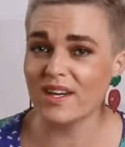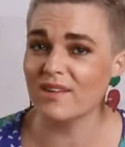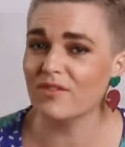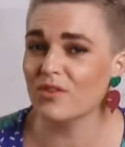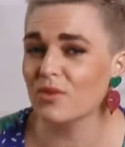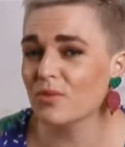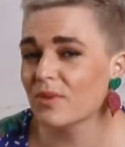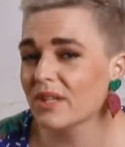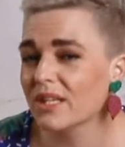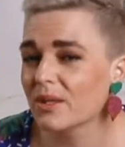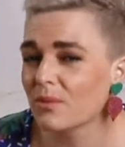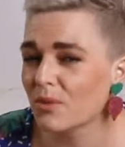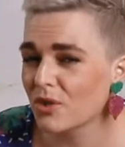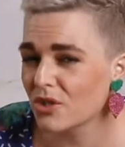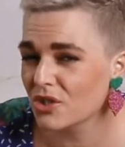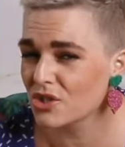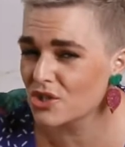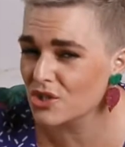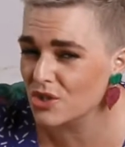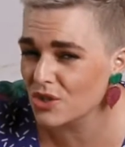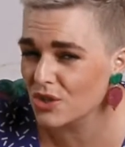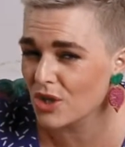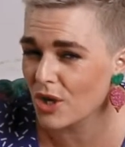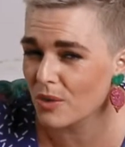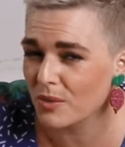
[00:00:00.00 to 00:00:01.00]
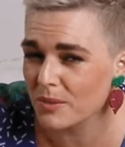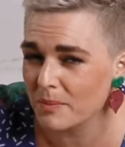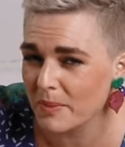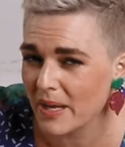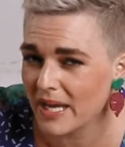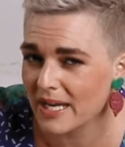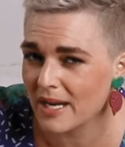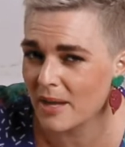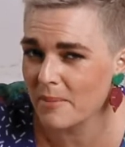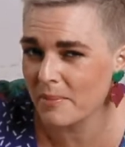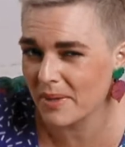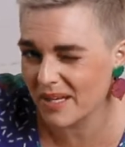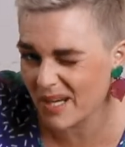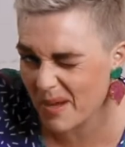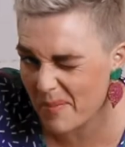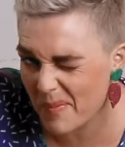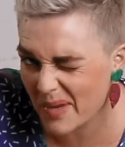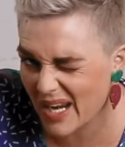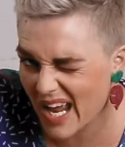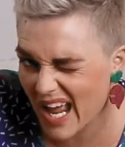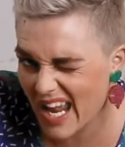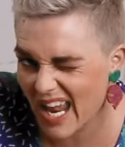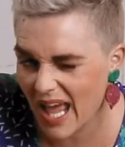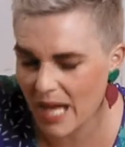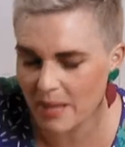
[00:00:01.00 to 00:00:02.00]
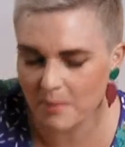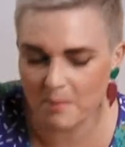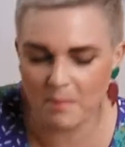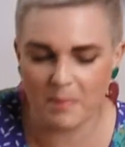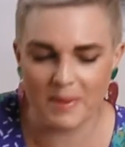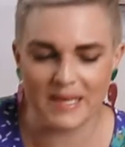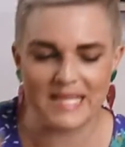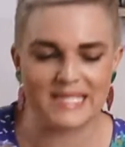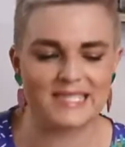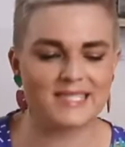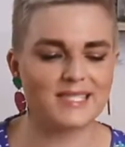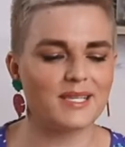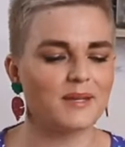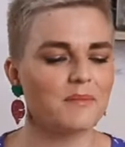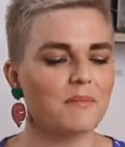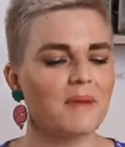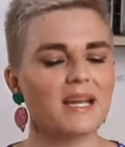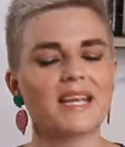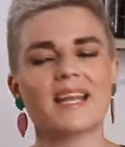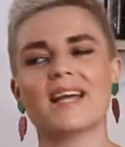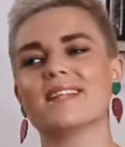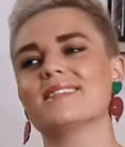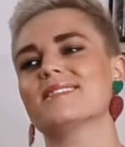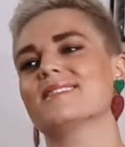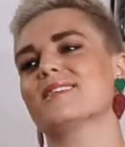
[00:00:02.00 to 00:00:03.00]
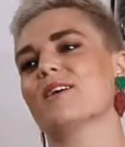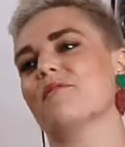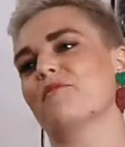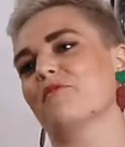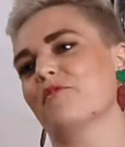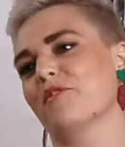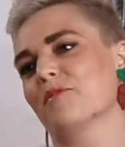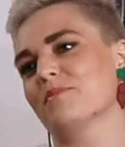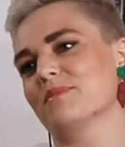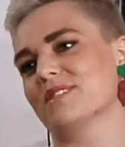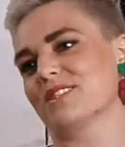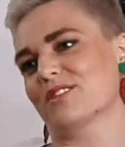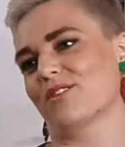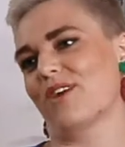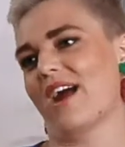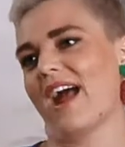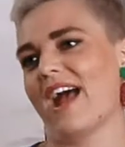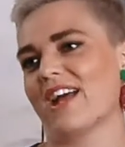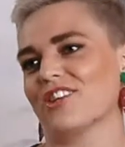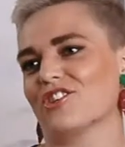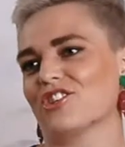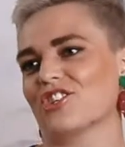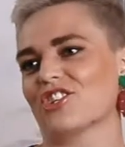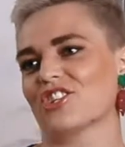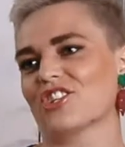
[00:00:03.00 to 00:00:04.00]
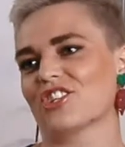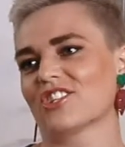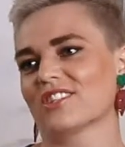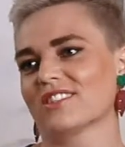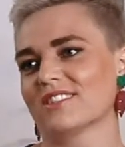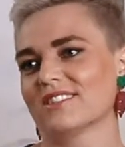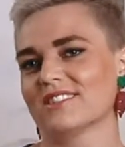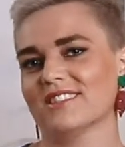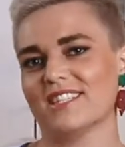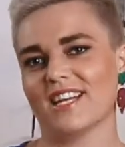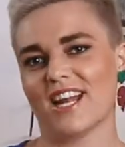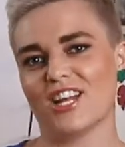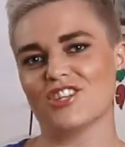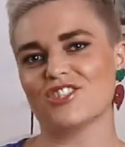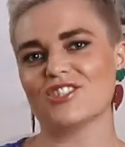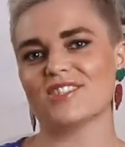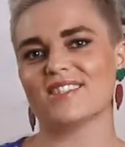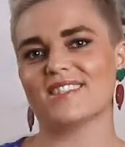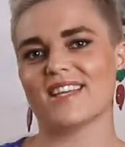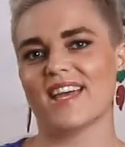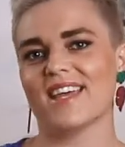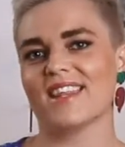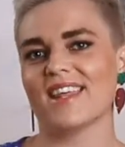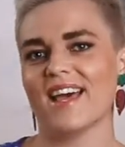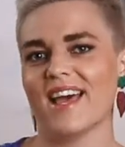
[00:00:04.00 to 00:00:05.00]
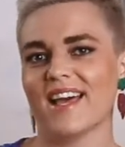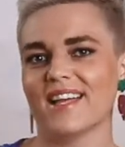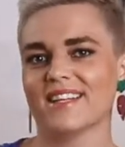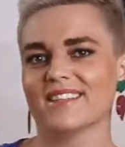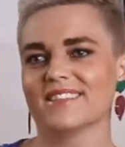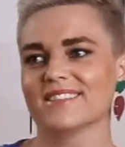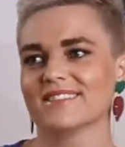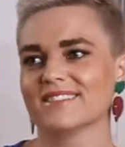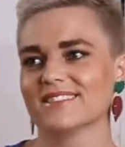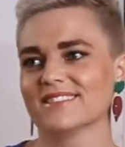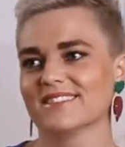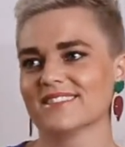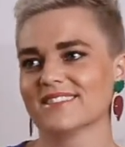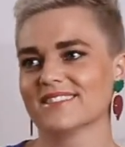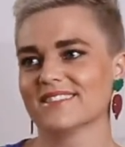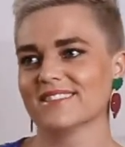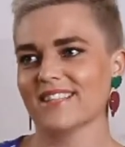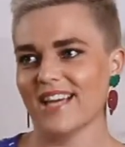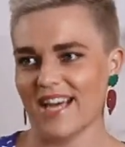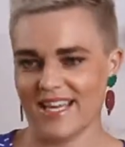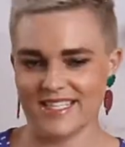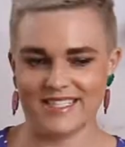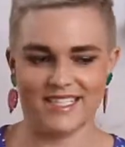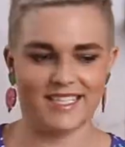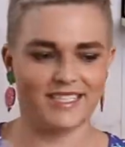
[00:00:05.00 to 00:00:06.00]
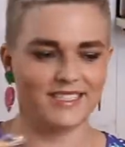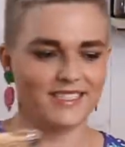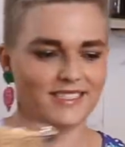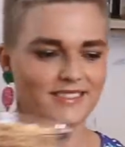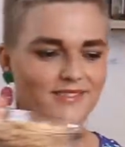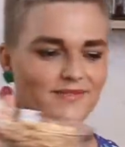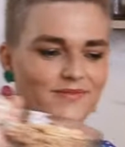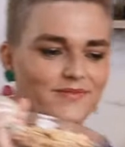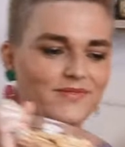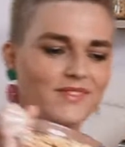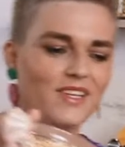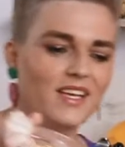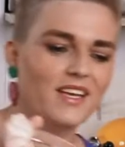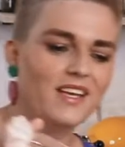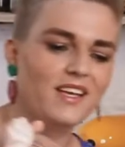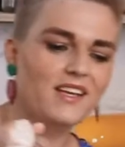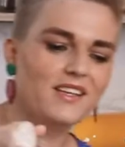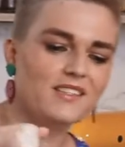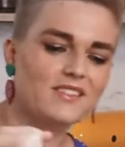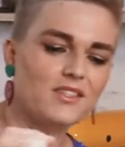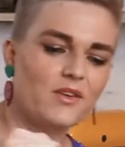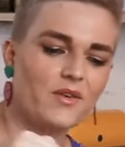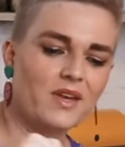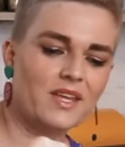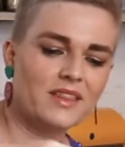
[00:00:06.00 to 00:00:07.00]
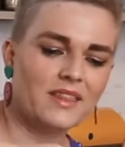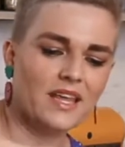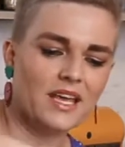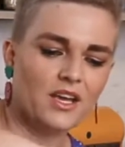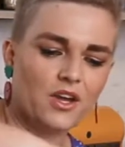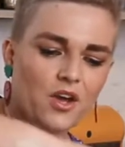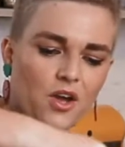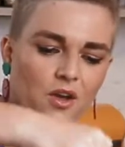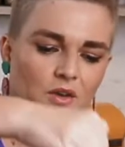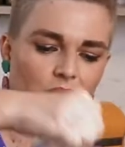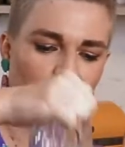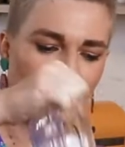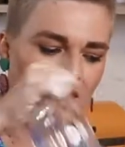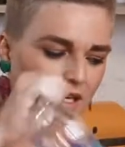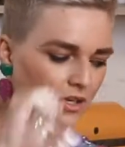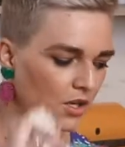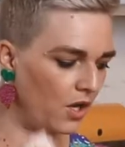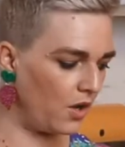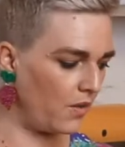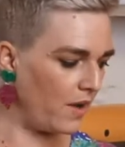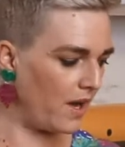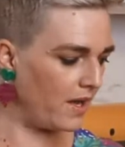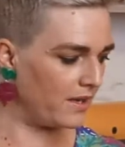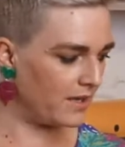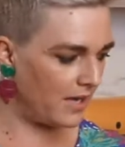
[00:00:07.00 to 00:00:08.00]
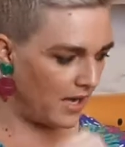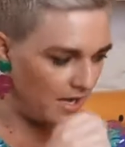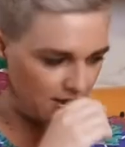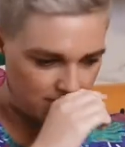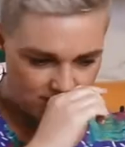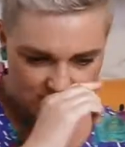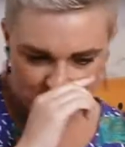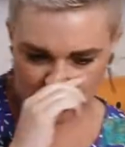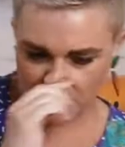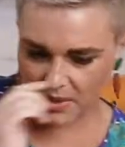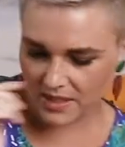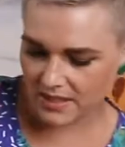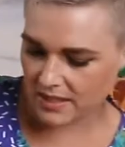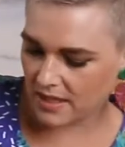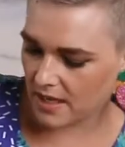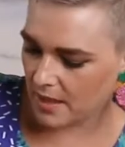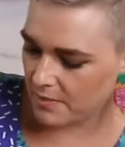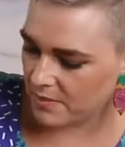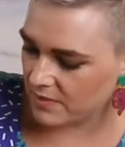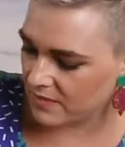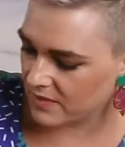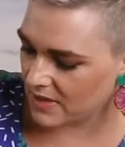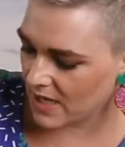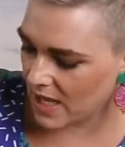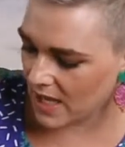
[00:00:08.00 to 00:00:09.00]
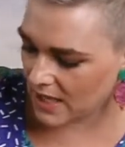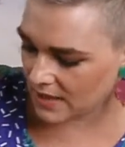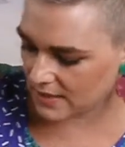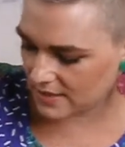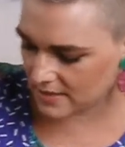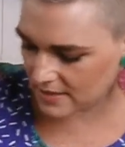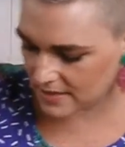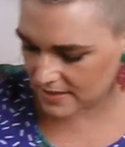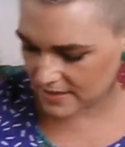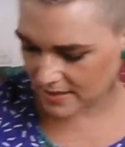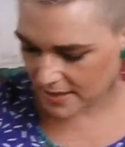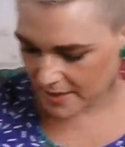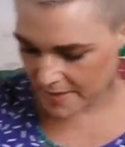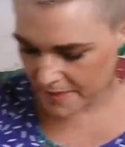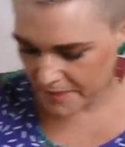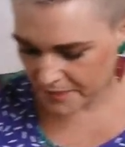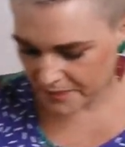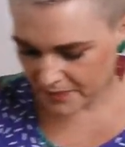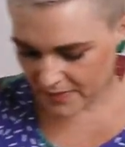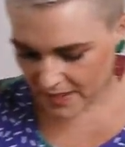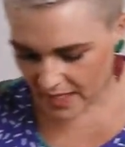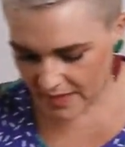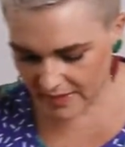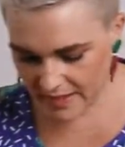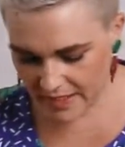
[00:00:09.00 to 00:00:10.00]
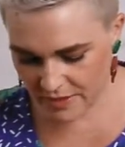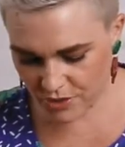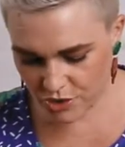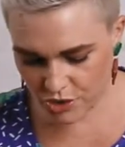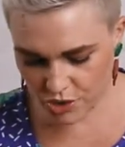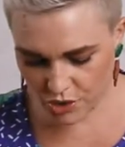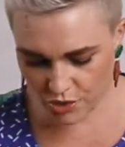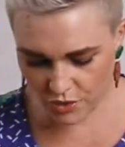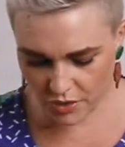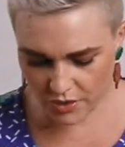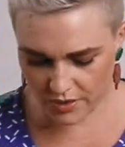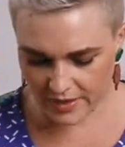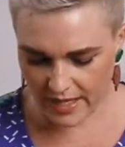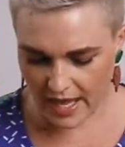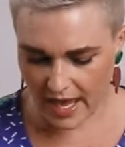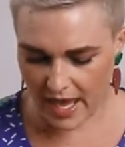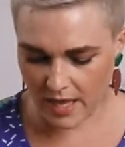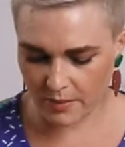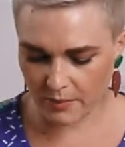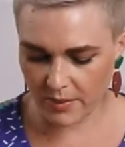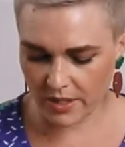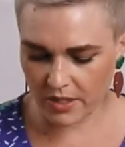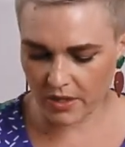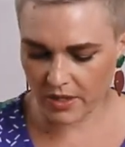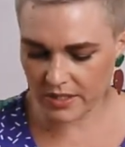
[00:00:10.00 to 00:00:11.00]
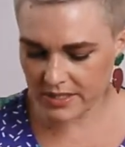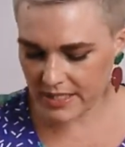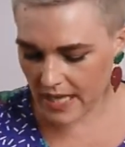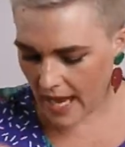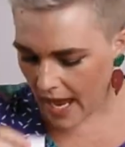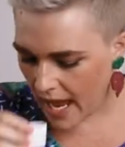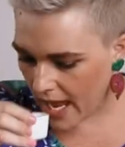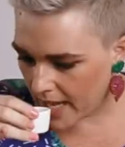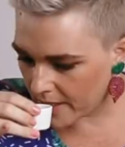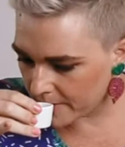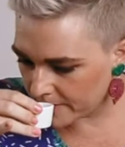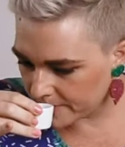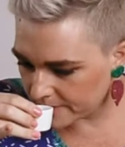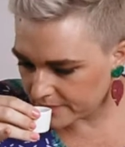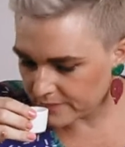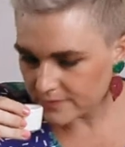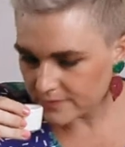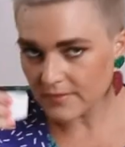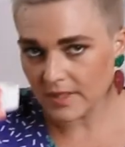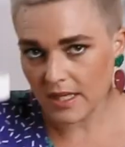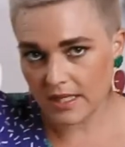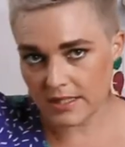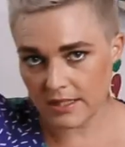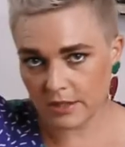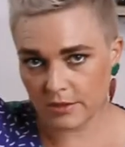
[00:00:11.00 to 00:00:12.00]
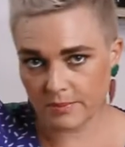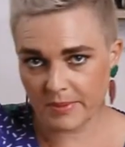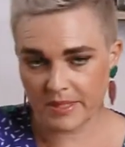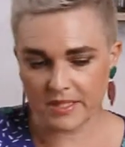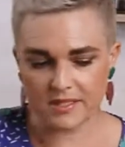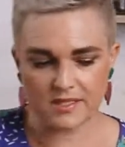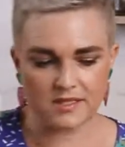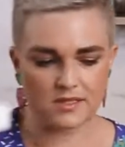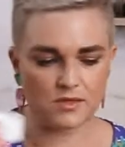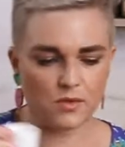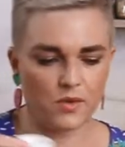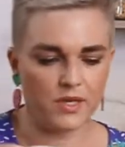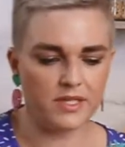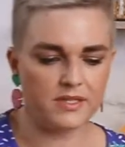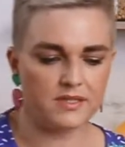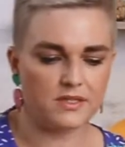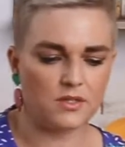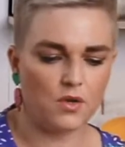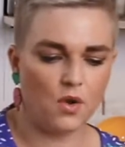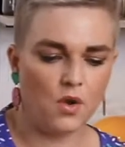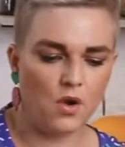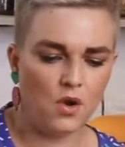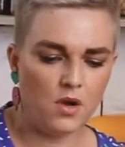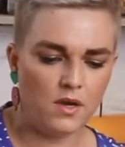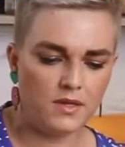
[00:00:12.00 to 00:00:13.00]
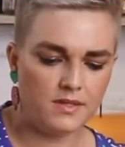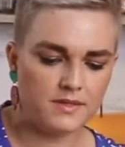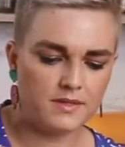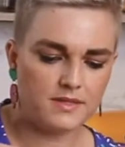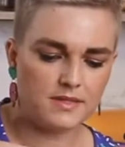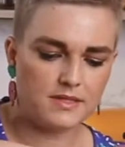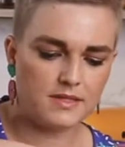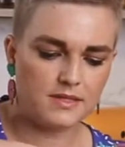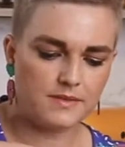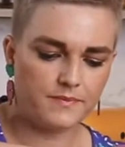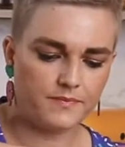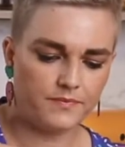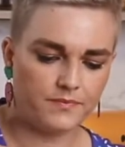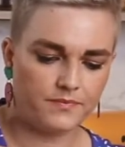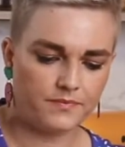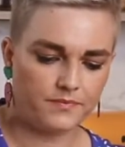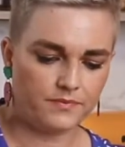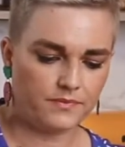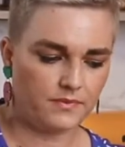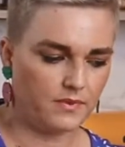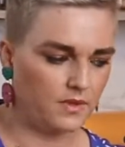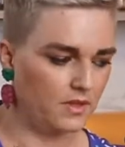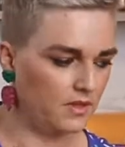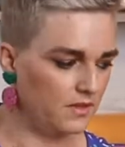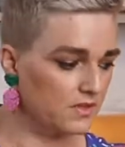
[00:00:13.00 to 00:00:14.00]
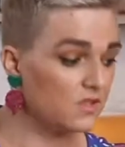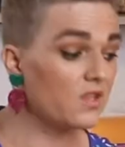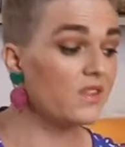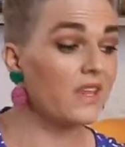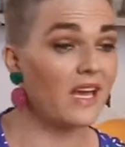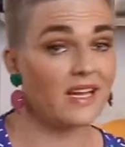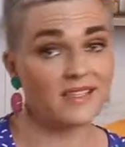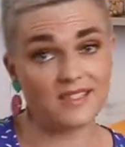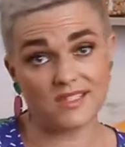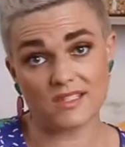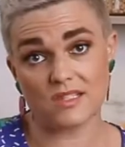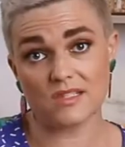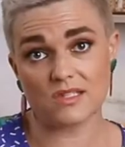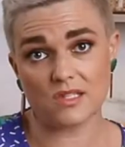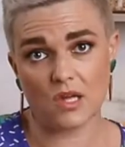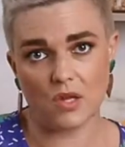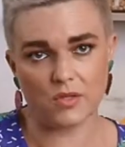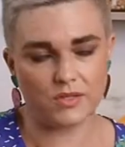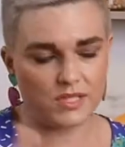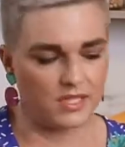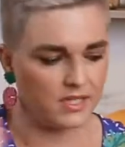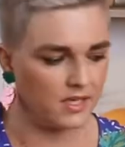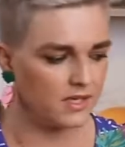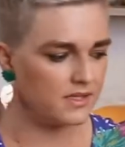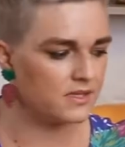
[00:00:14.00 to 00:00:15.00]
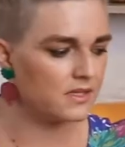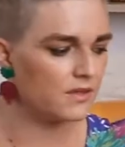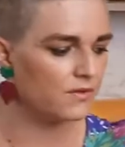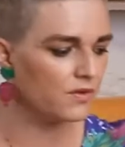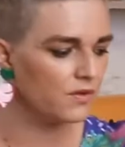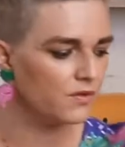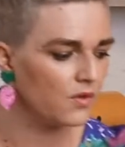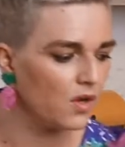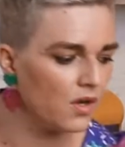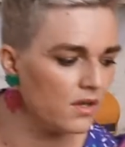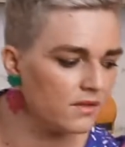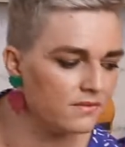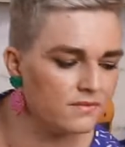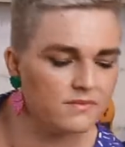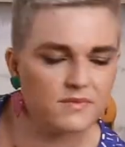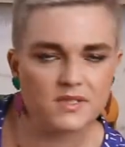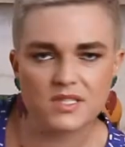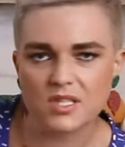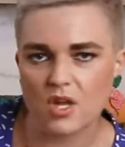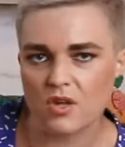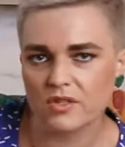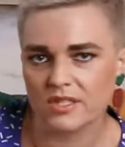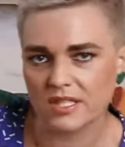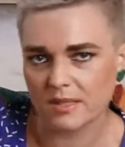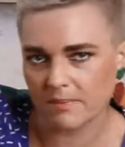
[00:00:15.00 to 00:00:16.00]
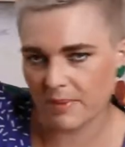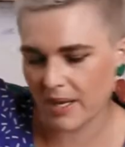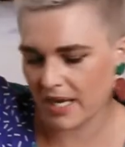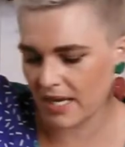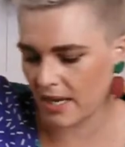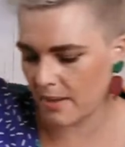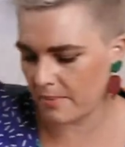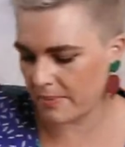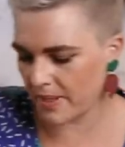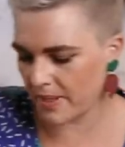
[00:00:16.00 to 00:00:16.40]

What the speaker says: if you really wanted to, go with peanut butter, but I like blitzing my nuts up from scratch. Did I just say that? I did. So in they go. In go our nuts, 1 cup of nuts. And then to that, we're going to add a little bit of soy sauce. So that's the saltiness. If you've got salty peanut